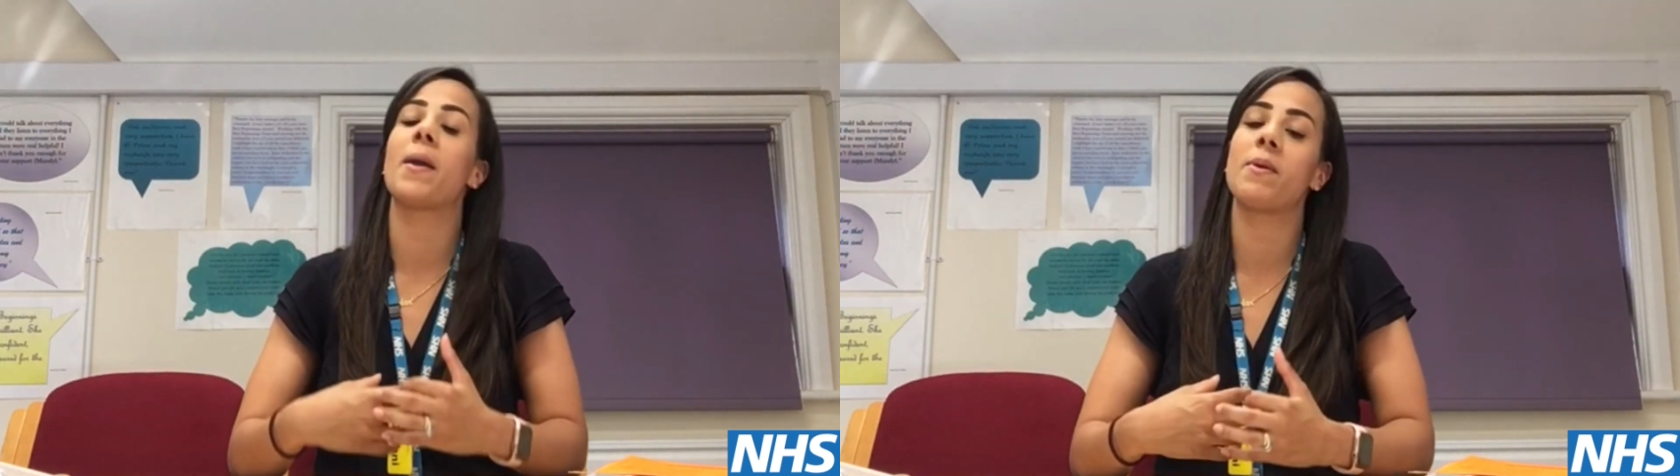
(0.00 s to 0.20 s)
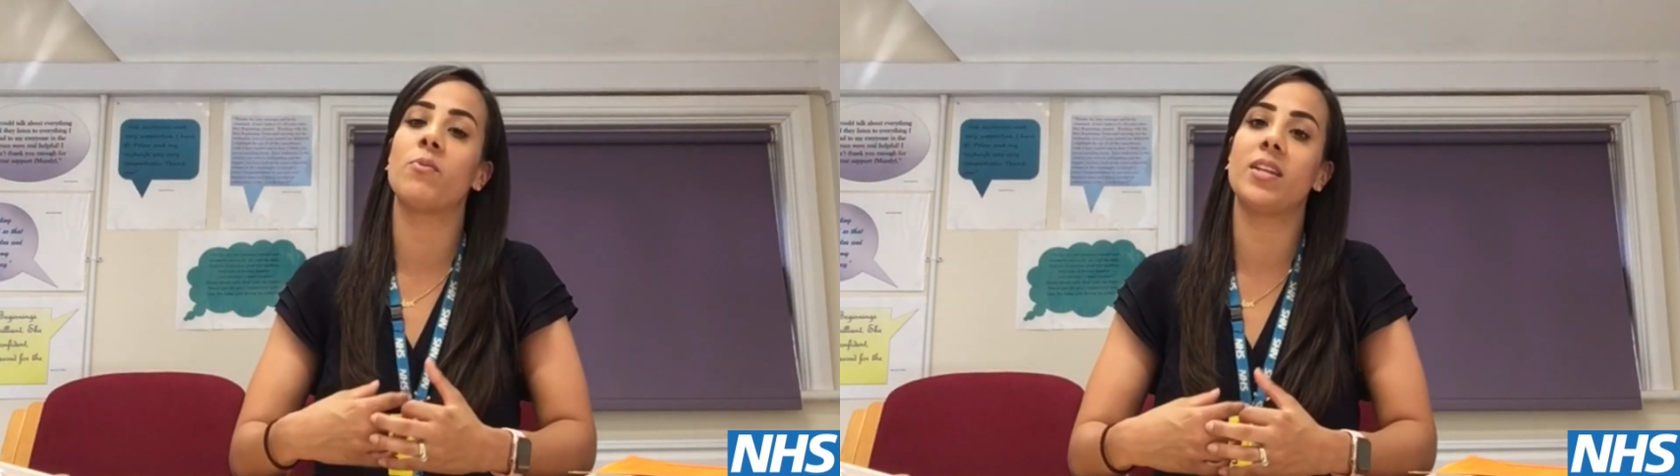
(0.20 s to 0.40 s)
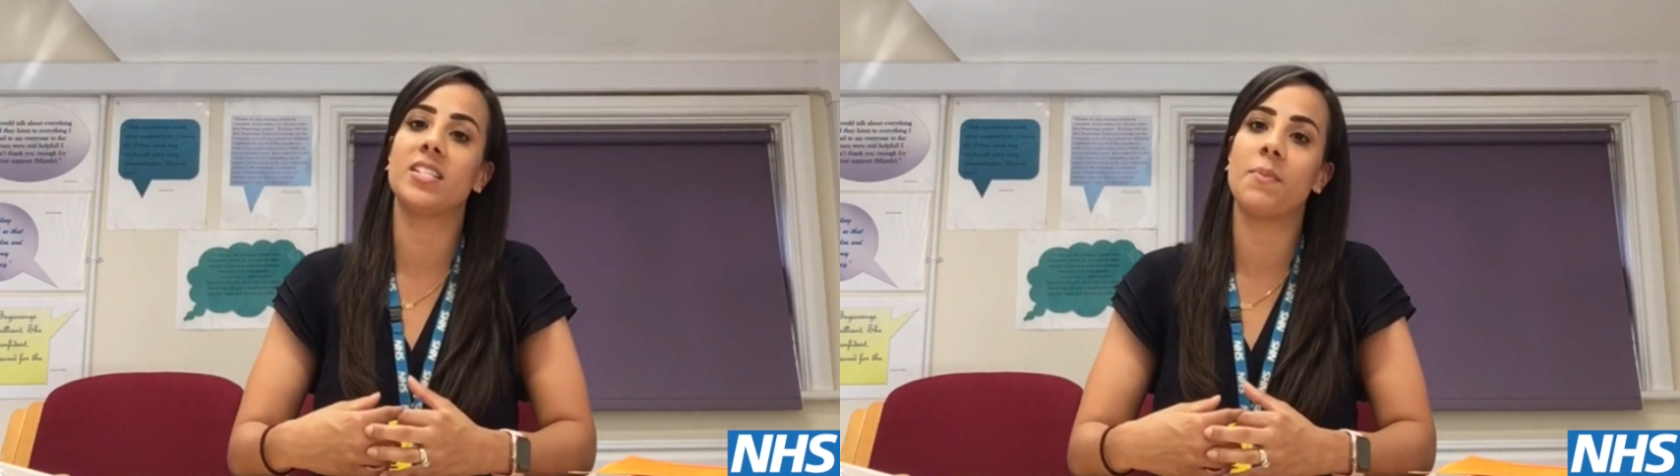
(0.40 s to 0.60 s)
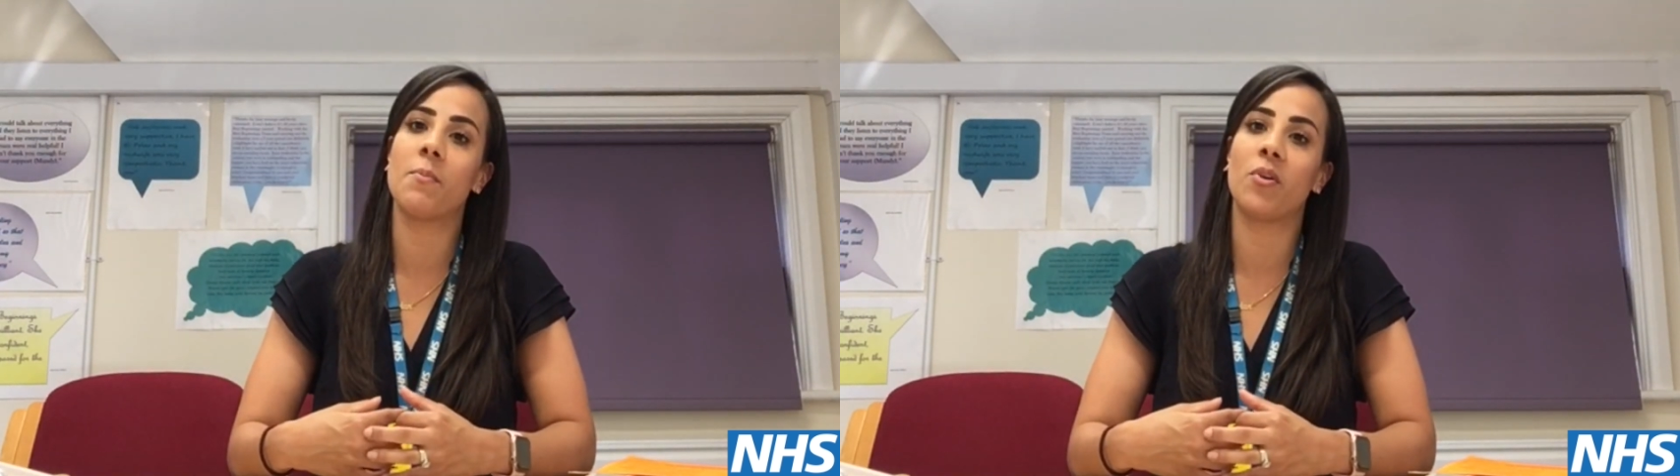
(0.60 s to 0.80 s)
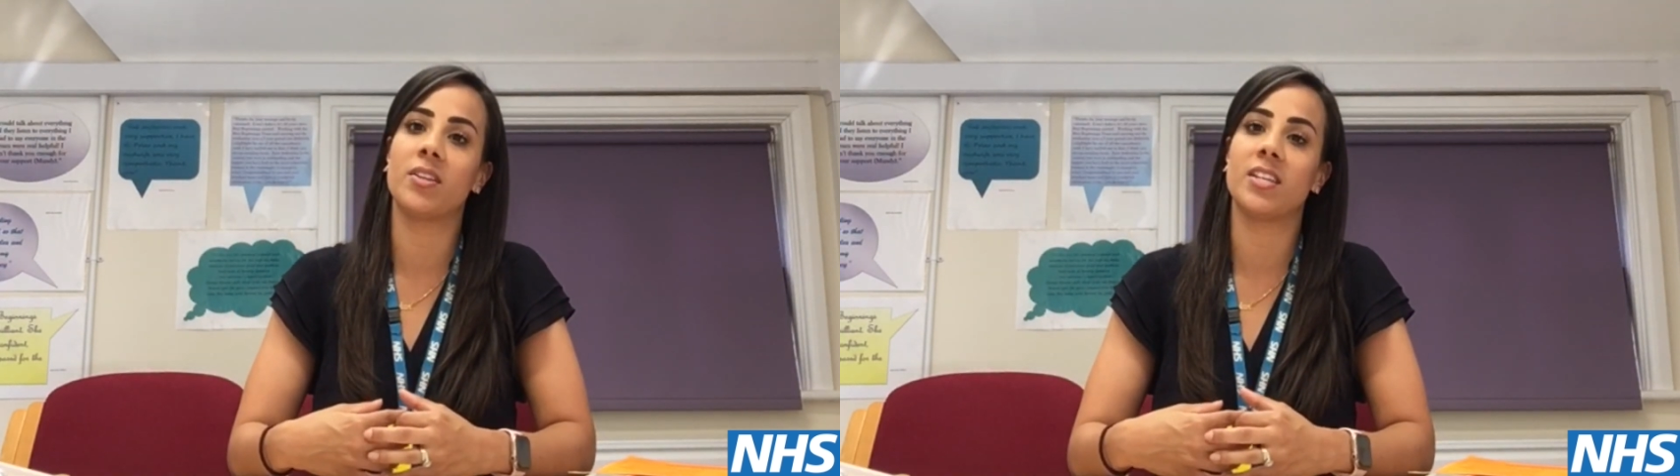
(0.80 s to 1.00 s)
will need to be
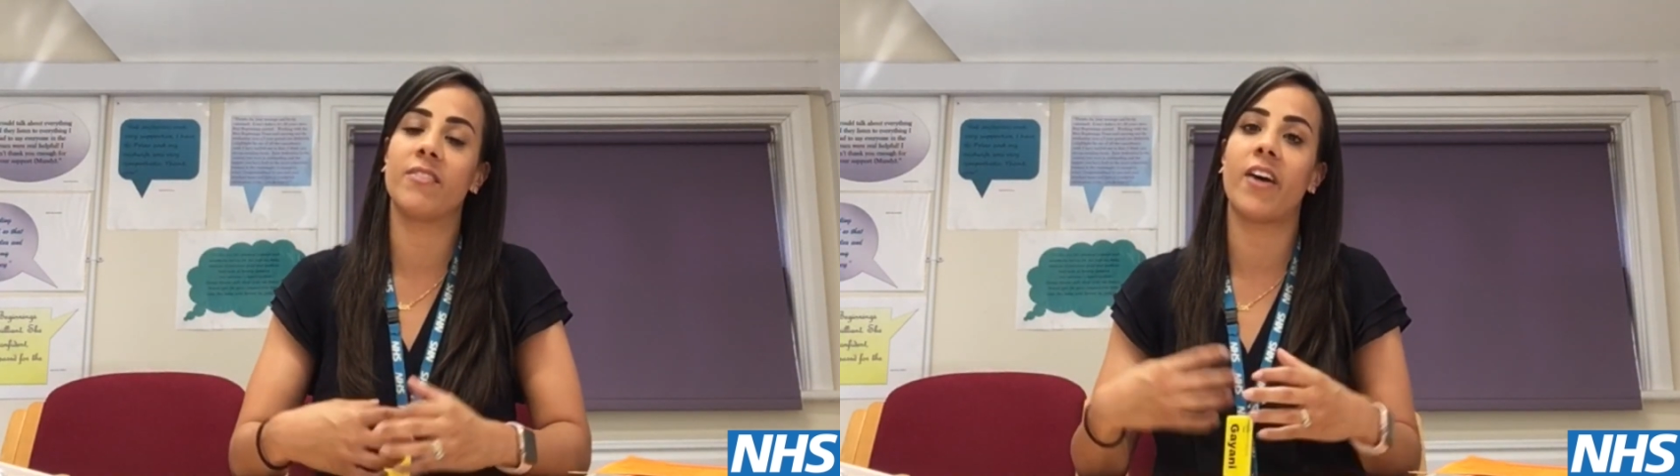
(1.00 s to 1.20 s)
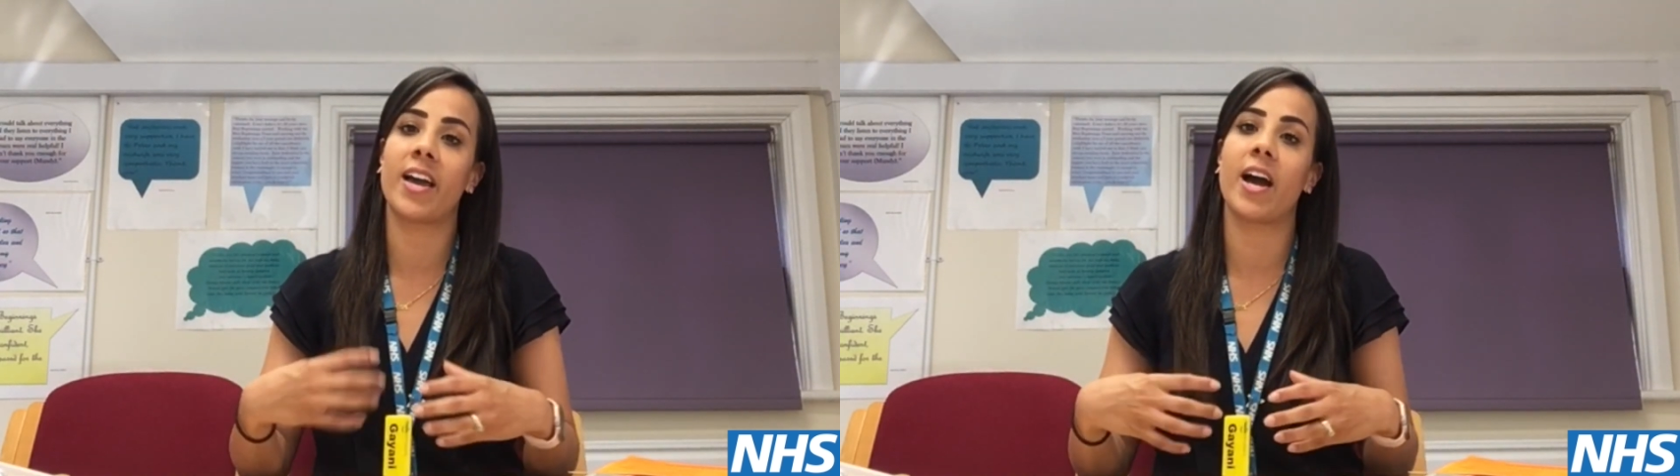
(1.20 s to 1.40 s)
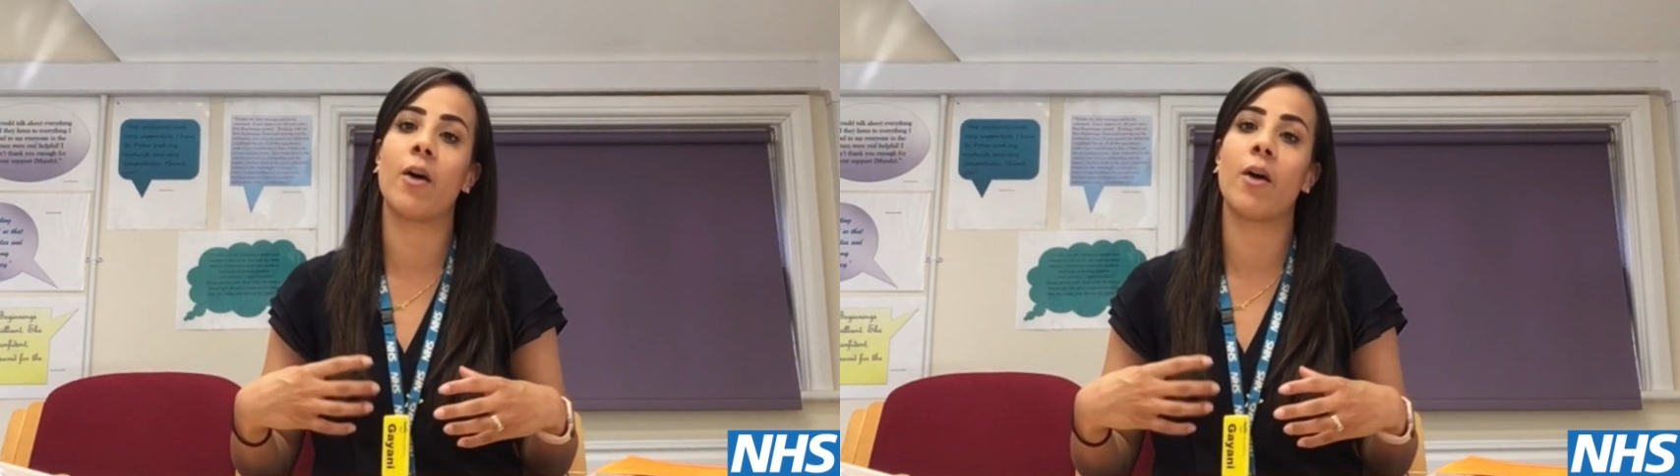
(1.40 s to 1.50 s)
monitored via